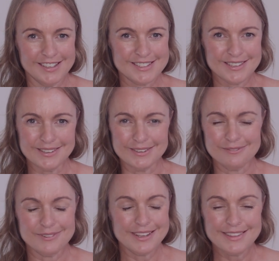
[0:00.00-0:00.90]
So
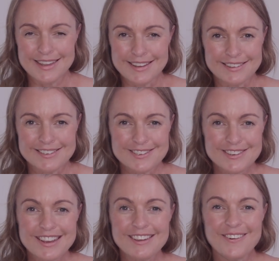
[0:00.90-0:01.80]
what do you think? Could
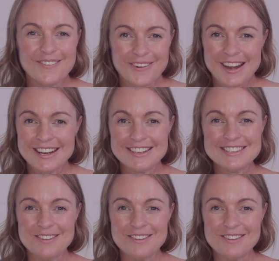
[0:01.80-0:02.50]
you incorporate